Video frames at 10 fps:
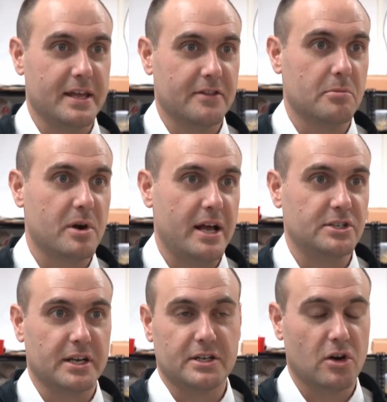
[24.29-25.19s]
in the
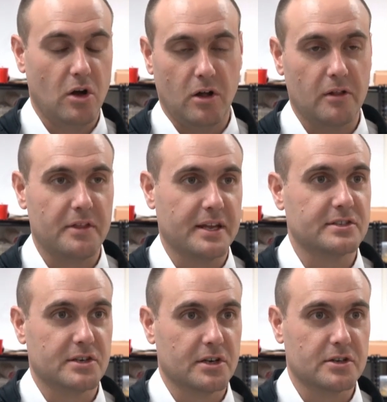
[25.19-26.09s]
project are all
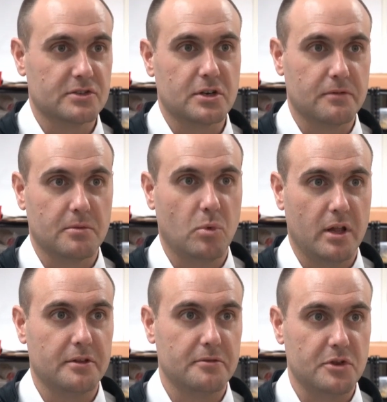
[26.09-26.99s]
things that are going to serve them
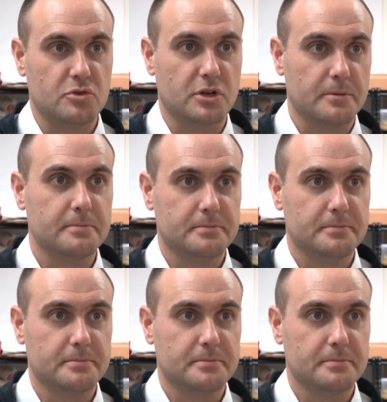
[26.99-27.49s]
well in the future.